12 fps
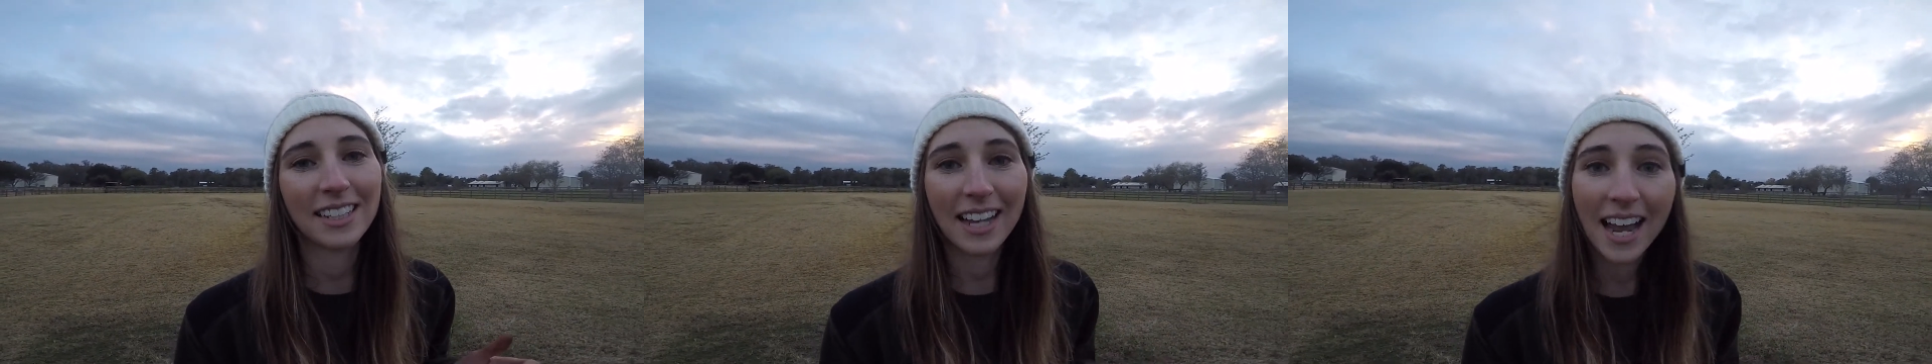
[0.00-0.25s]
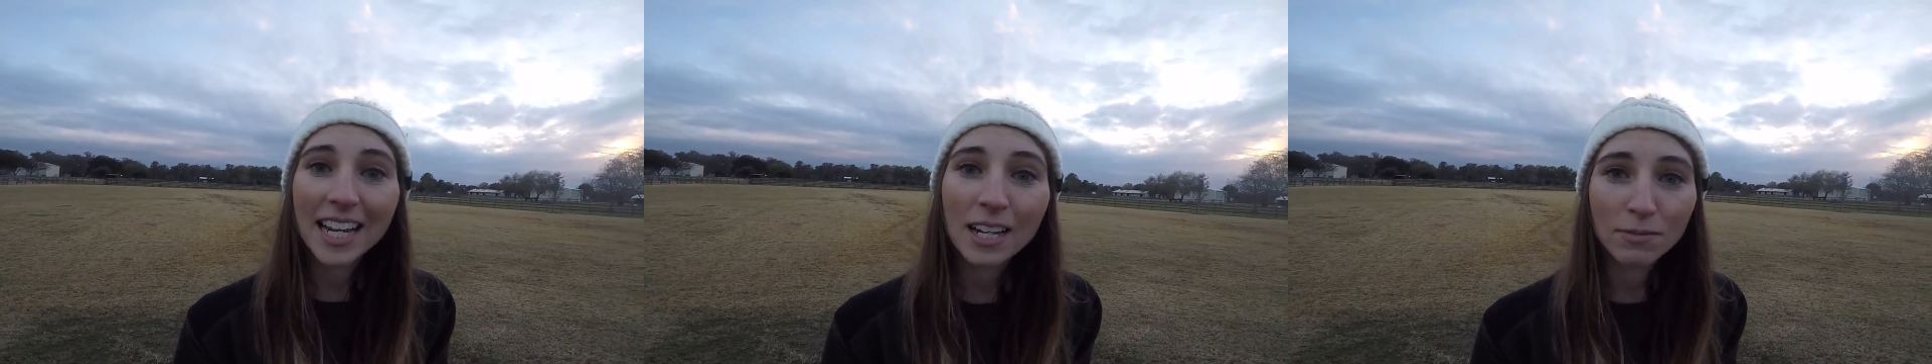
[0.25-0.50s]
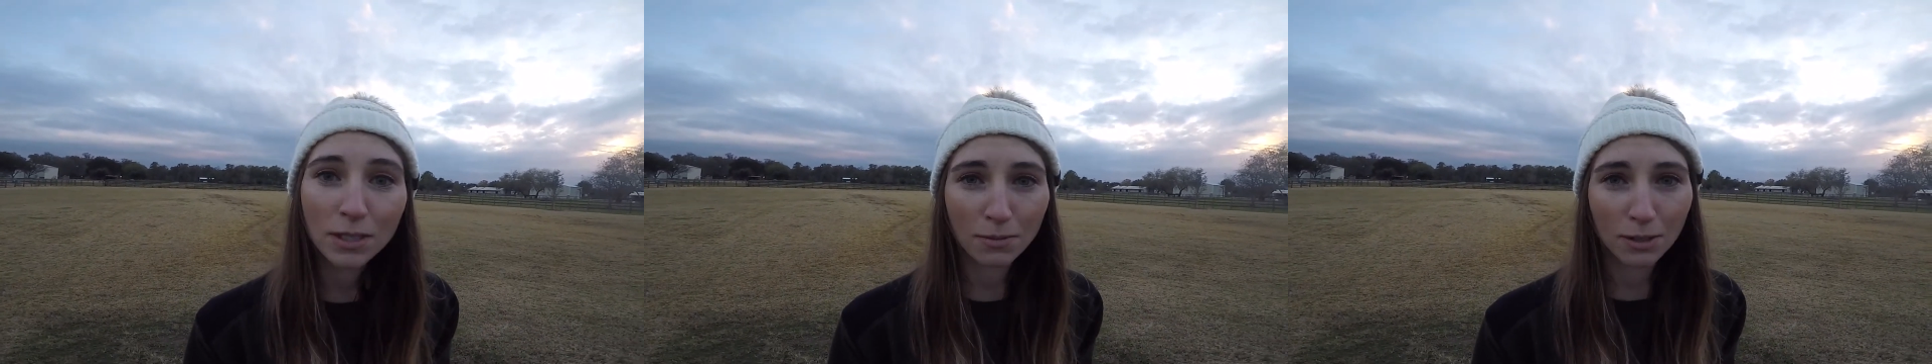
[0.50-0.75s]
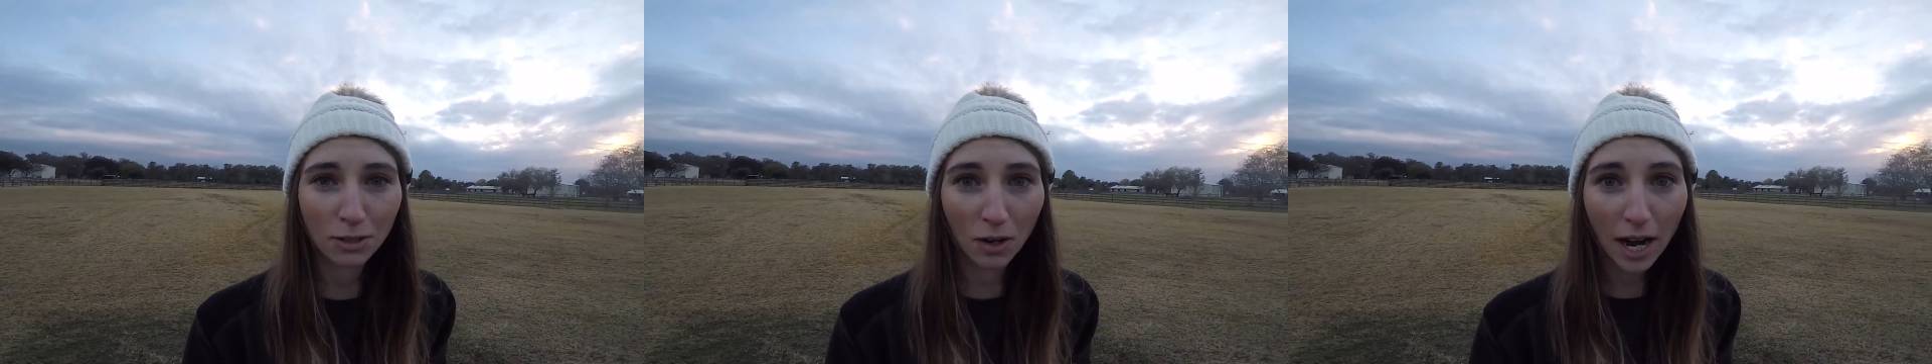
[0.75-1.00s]
like and
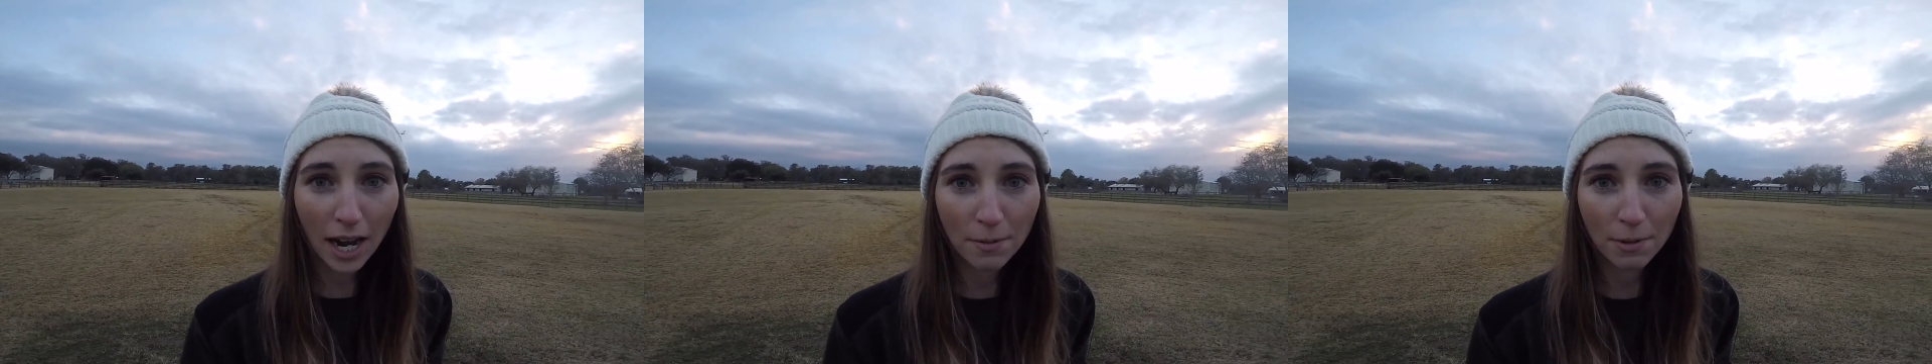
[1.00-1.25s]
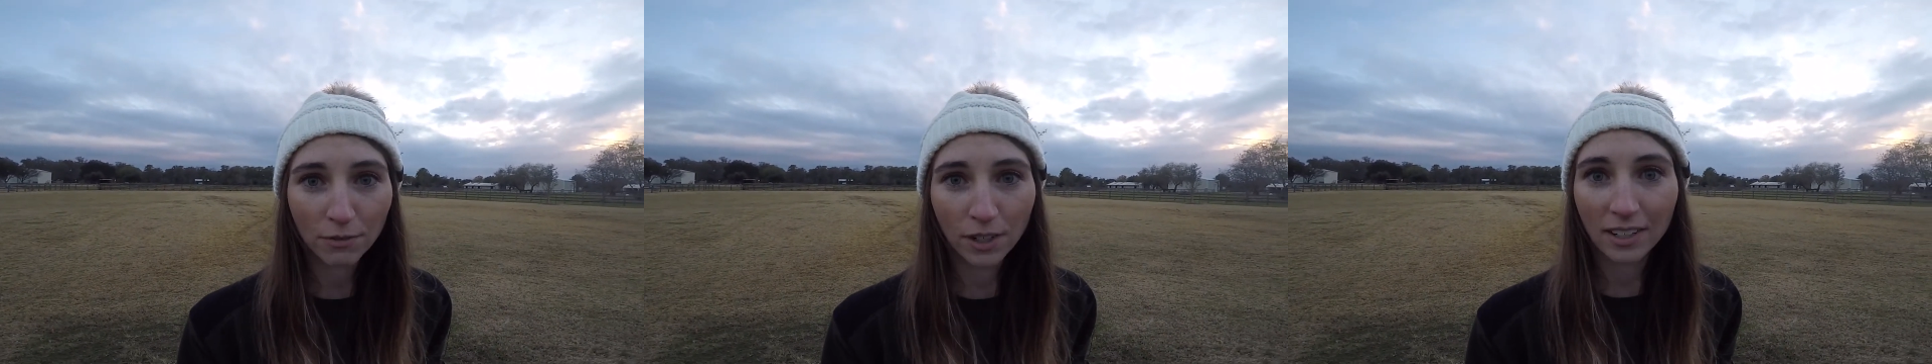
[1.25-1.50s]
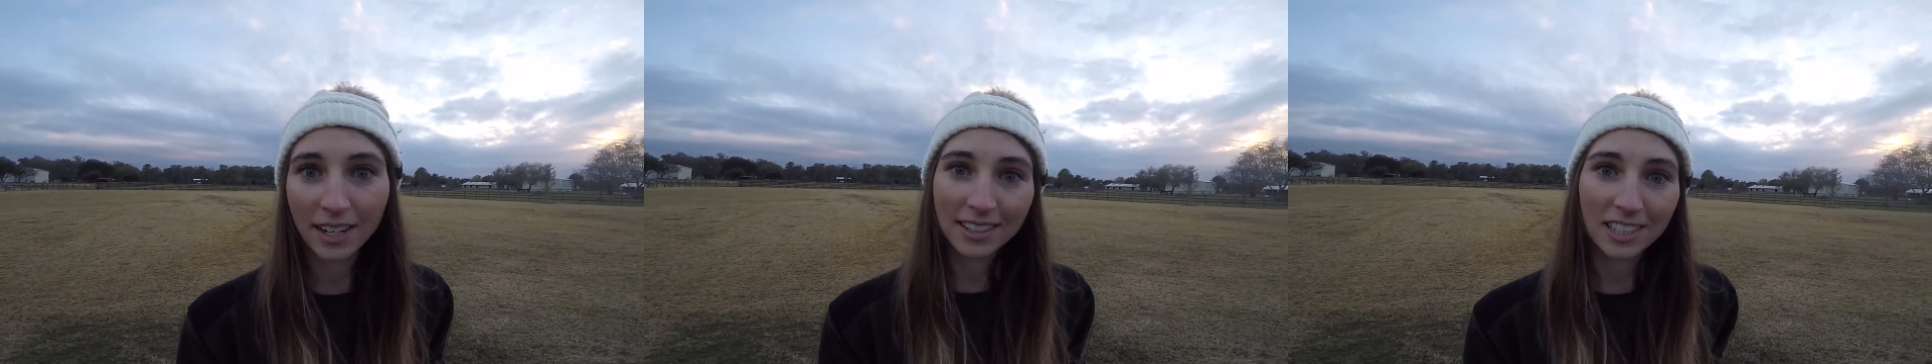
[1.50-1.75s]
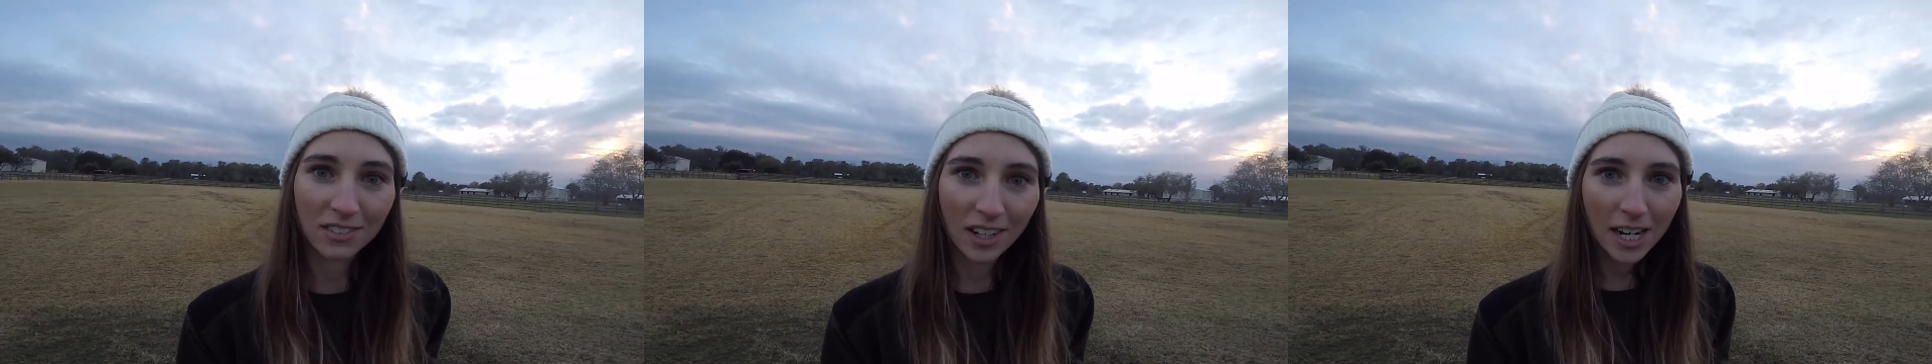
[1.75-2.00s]
subscribe if you like
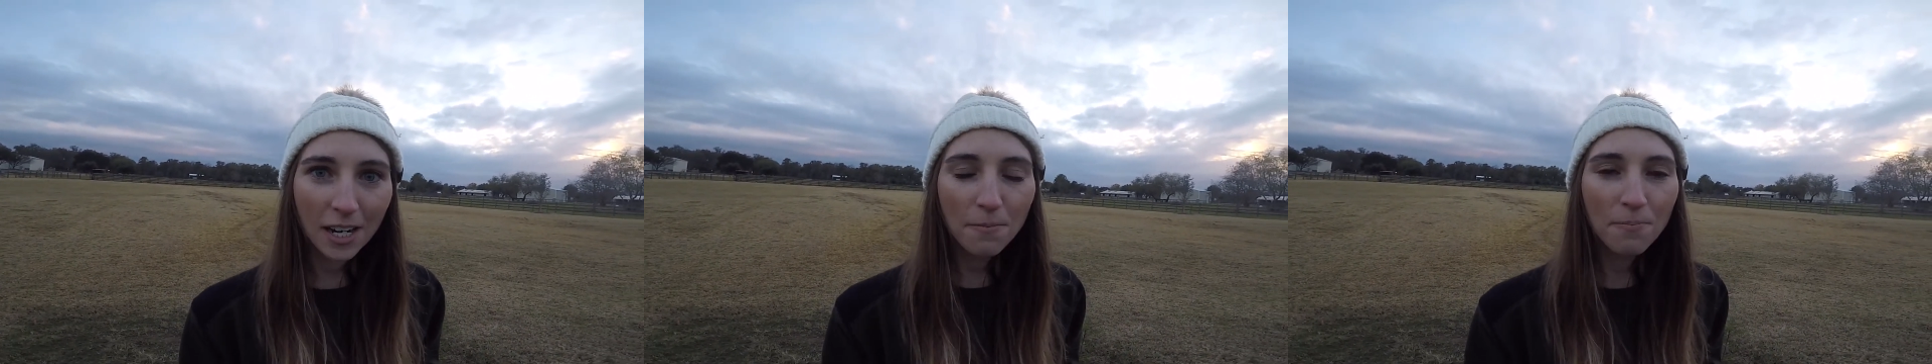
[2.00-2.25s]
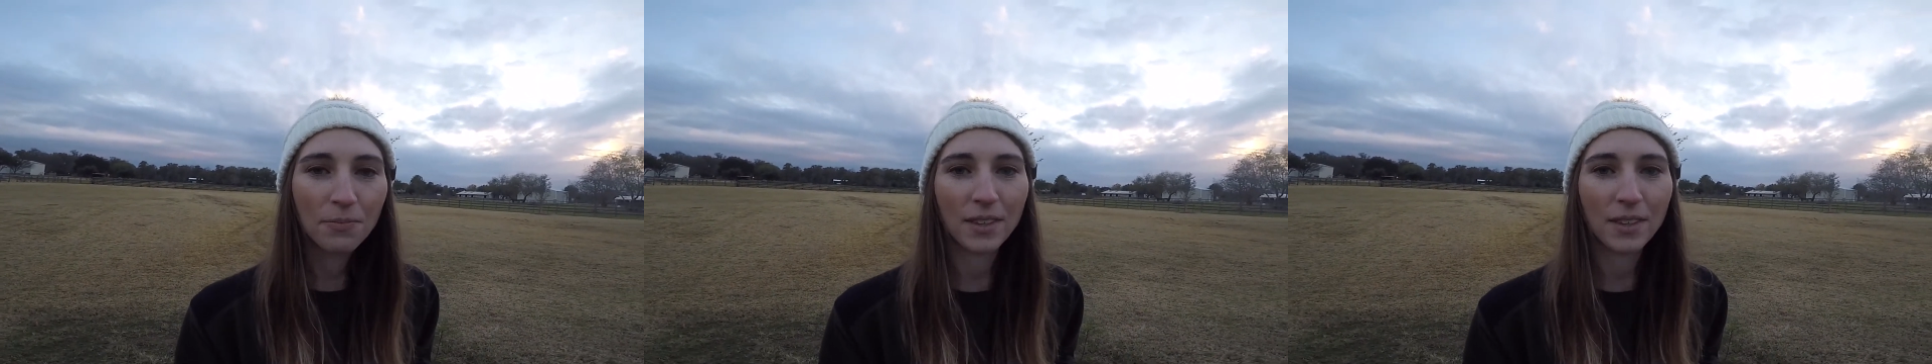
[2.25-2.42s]
this video,